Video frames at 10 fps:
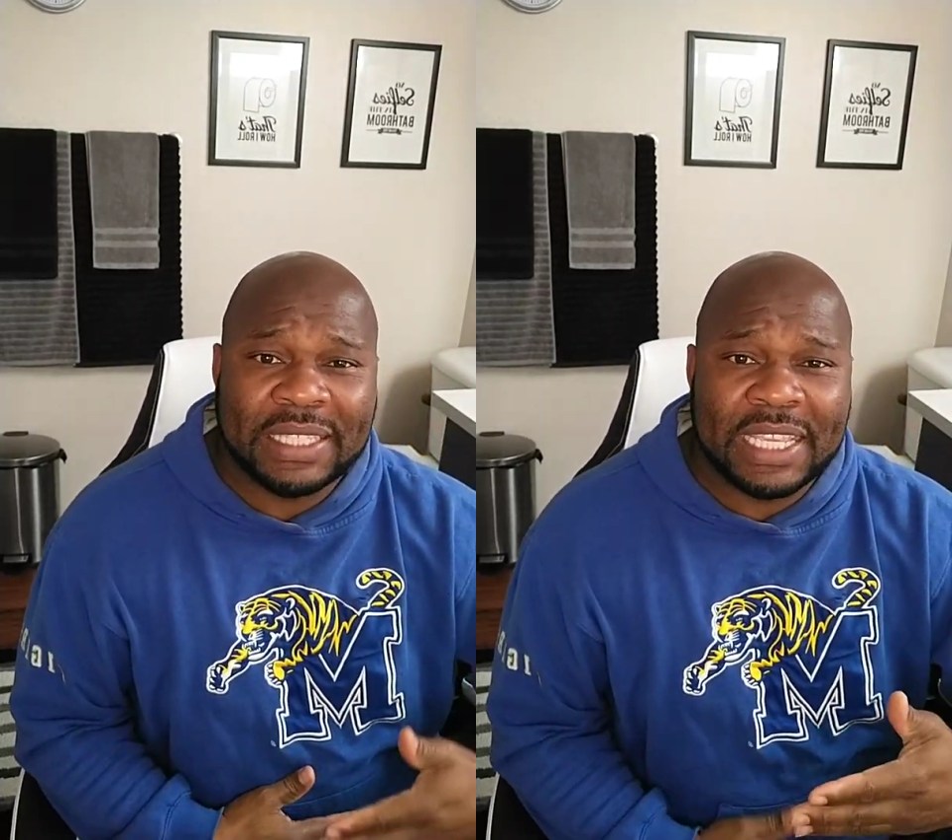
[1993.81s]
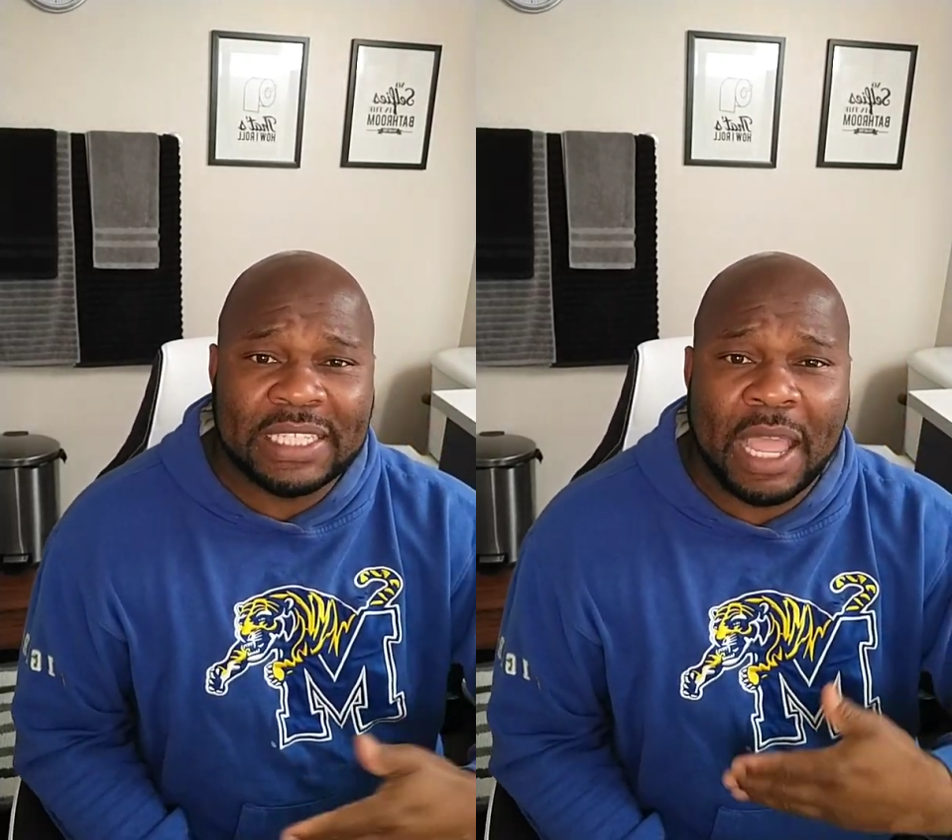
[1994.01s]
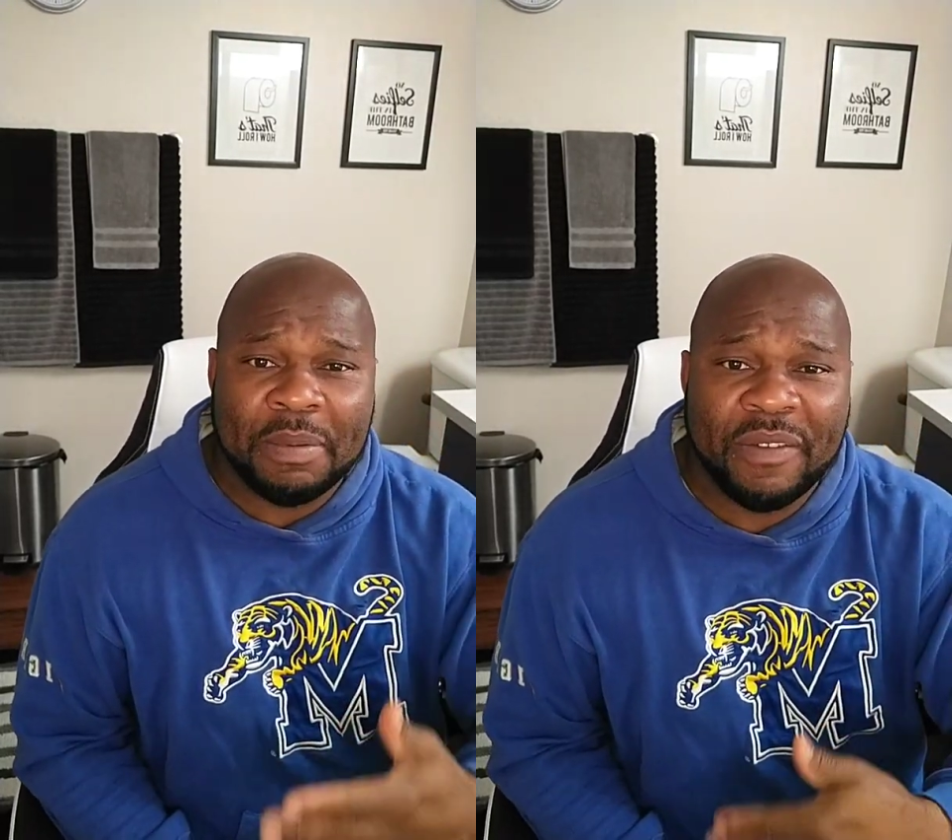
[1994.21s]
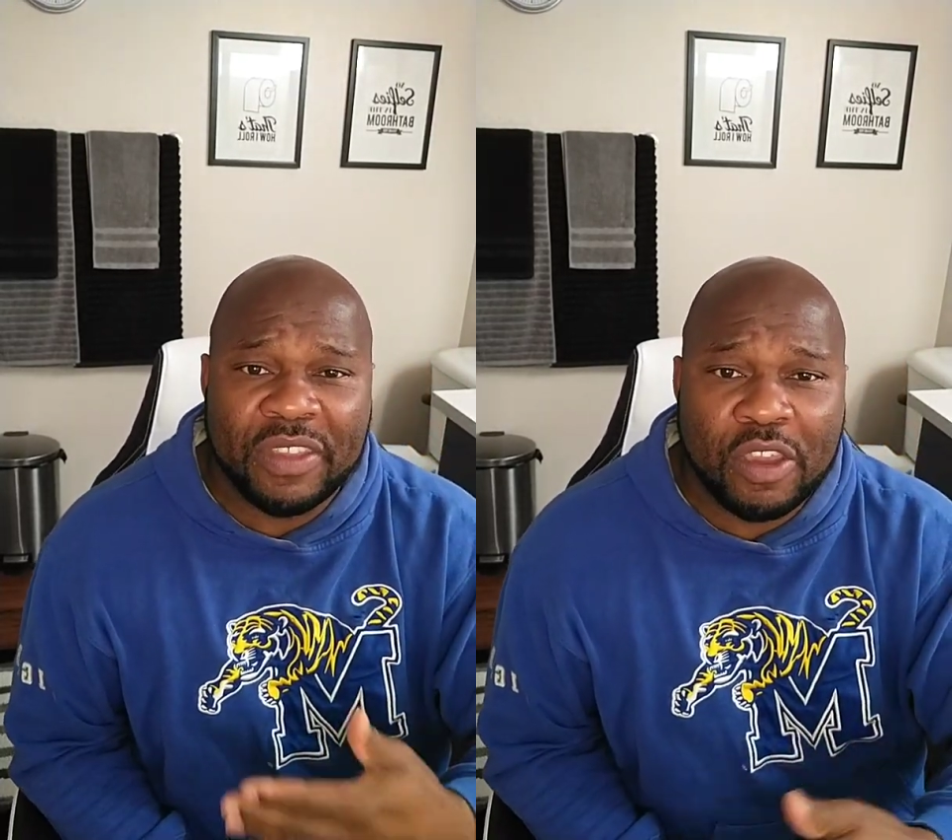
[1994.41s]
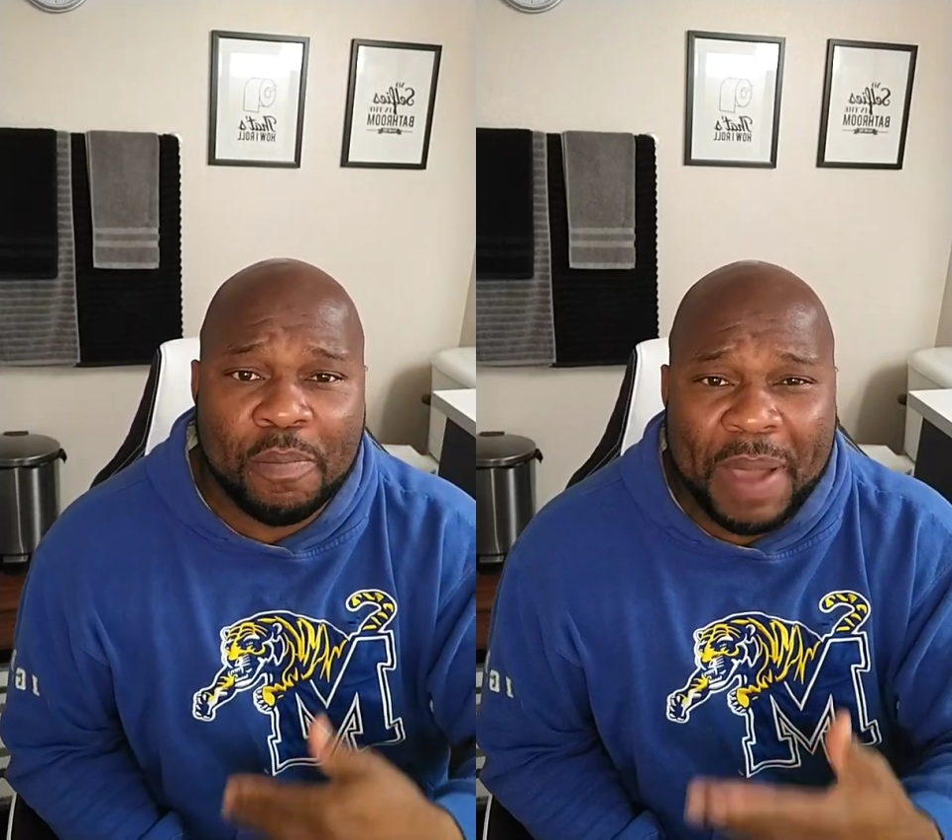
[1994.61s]
stop giving
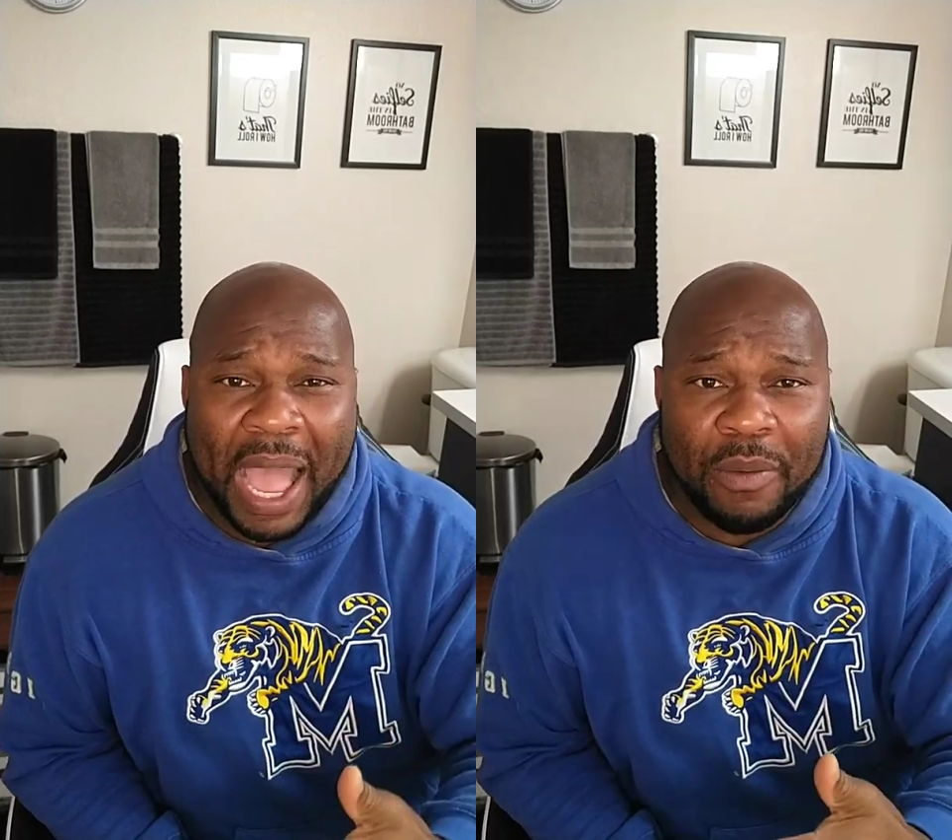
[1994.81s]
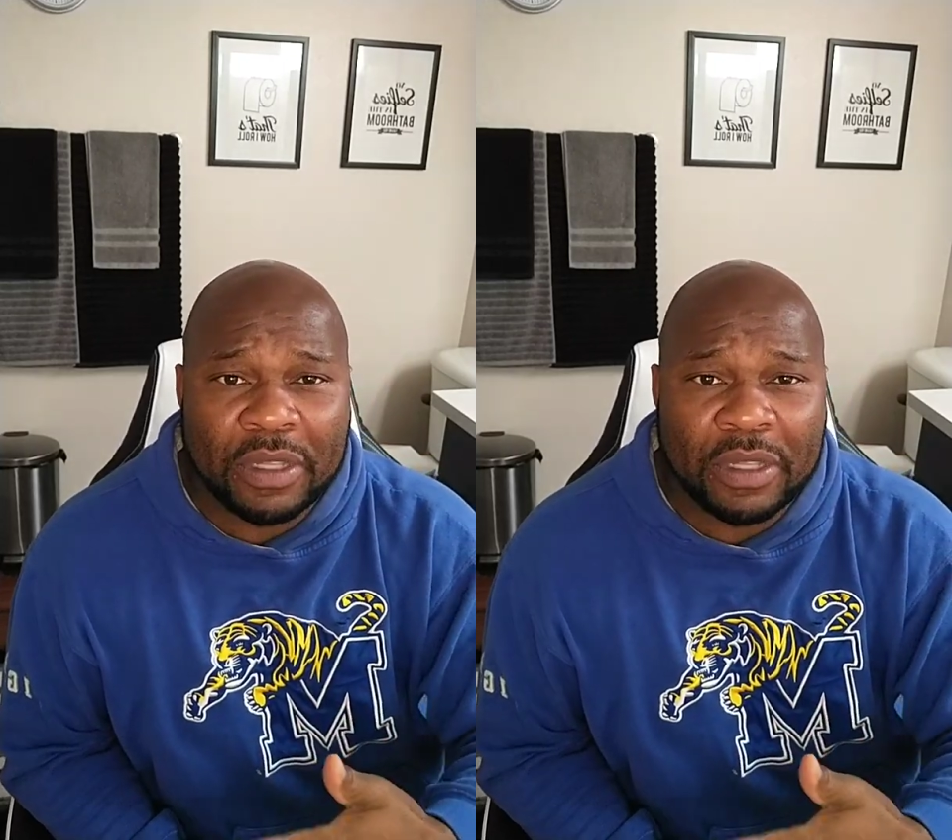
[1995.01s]
your power